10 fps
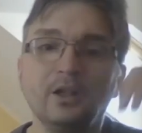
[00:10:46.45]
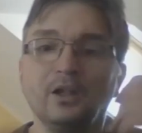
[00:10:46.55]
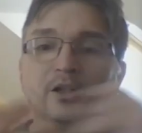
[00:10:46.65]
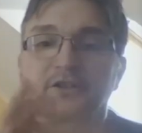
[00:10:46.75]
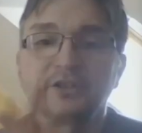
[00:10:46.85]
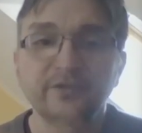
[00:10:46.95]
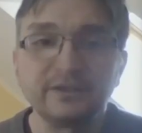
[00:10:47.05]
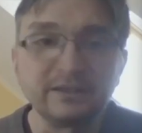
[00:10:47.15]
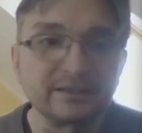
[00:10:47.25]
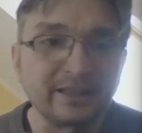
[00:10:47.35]

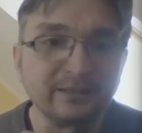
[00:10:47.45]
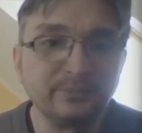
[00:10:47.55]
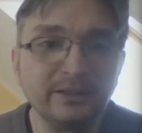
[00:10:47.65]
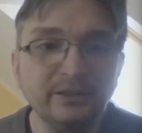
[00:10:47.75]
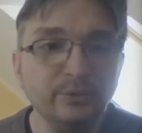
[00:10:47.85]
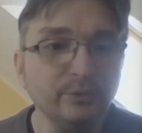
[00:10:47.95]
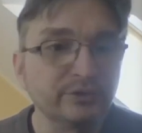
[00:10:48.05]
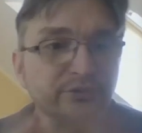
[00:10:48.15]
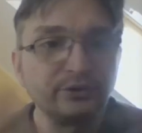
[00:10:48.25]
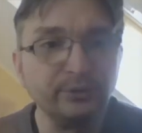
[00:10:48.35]
Surfaces can be used
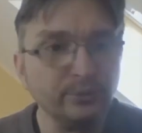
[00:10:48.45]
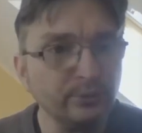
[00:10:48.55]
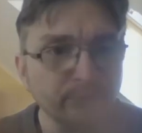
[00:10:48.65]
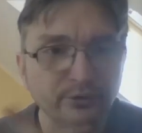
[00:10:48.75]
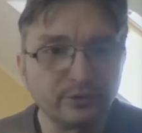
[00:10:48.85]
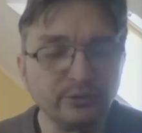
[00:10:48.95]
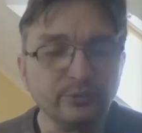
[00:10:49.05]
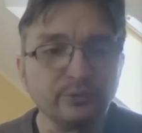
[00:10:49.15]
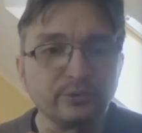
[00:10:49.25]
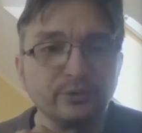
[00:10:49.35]
to
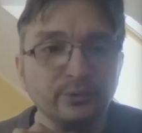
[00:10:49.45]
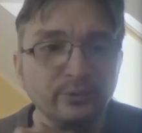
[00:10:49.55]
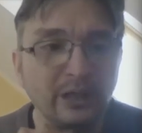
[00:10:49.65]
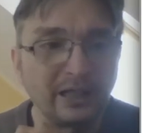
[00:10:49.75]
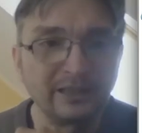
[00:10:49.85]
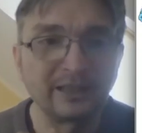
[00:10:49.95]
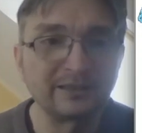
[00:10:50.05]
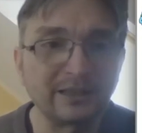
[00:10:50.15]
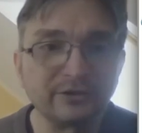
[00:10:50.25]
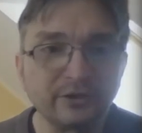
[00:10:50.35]
highlight
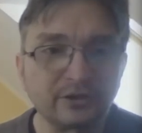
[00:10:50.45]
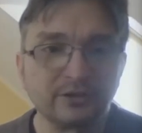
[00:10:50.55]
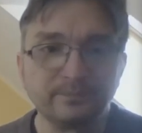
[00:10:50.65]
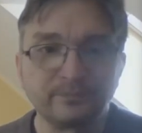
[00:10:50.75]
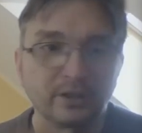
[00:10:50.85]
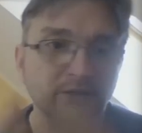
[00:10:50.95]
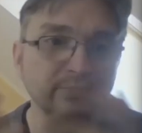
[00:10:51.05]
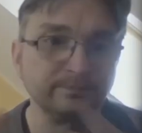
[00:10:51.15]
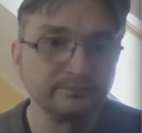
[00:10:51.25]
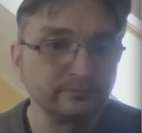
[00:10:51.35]
other
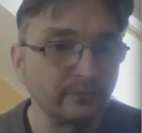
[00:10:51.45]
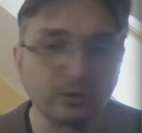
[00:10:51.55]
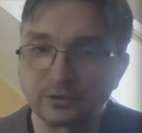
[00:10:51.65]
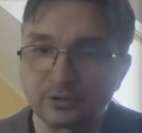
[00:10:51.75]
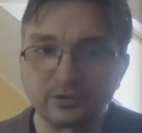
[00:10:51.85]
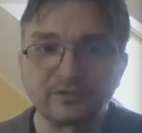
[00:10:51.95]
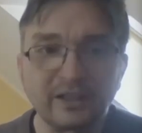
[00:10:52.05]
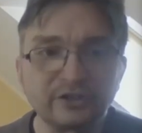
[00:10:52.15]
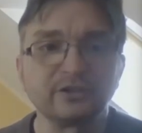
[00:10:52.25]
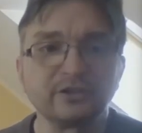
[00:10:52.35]
or
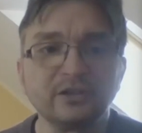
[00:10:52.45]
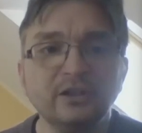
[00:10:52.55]
functional